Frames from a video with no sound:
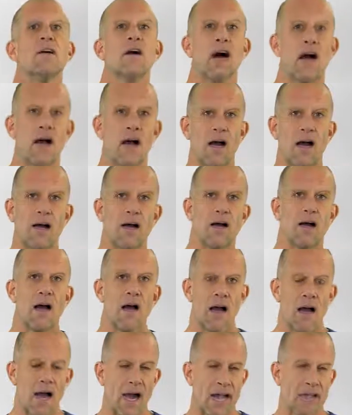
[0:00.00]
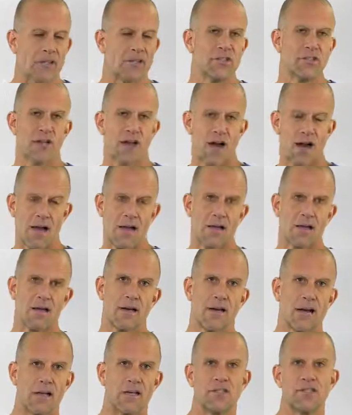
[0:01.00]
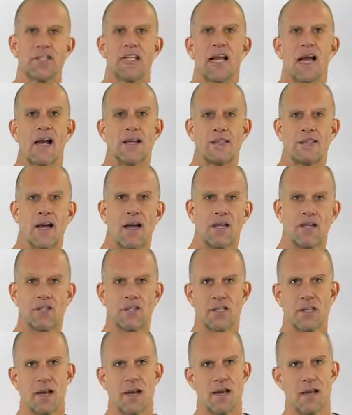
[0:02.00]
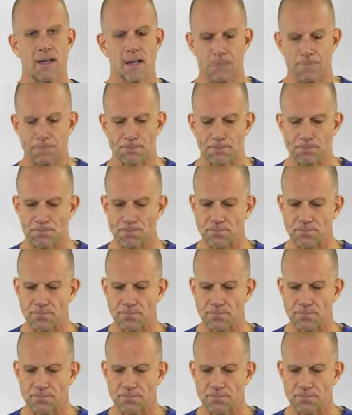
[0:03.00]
uh, uh, hydrogen ion, hydrogen gas, hydrogen ion,